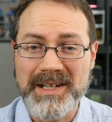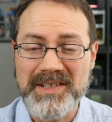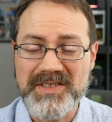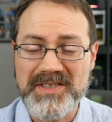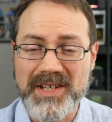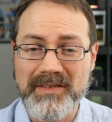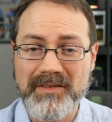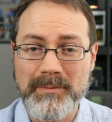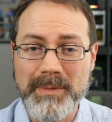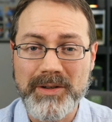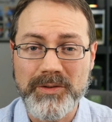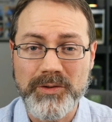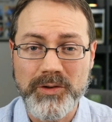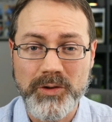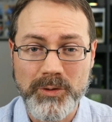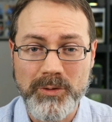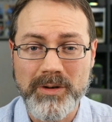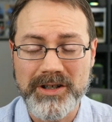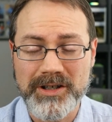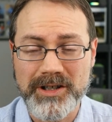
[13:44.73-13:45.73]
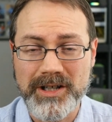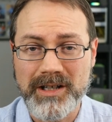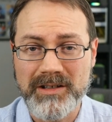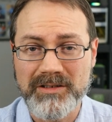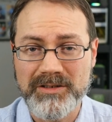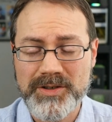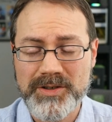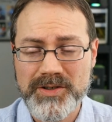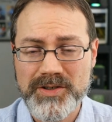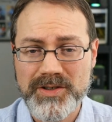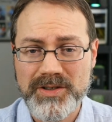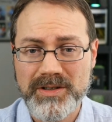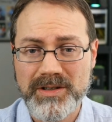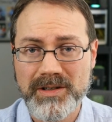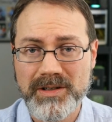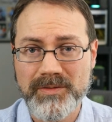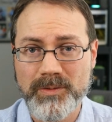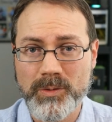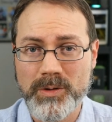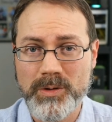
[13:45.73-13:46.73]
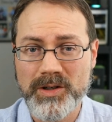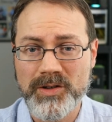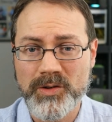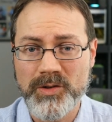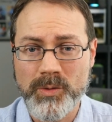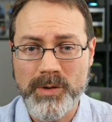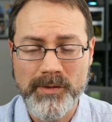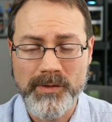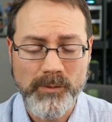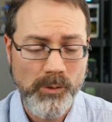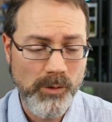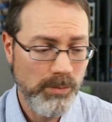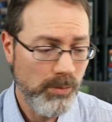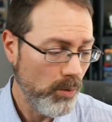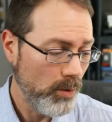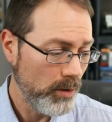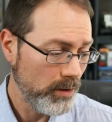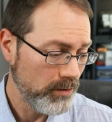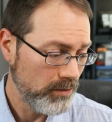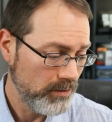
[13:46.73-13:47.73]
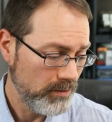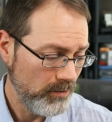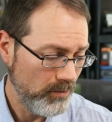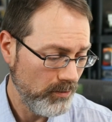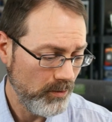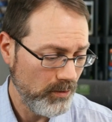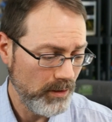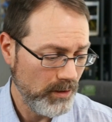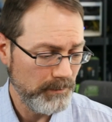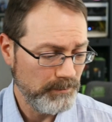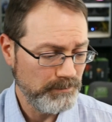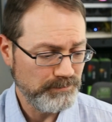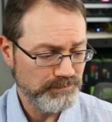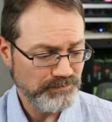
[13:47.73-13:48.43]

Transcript: I saved about $200 for a 24 port one.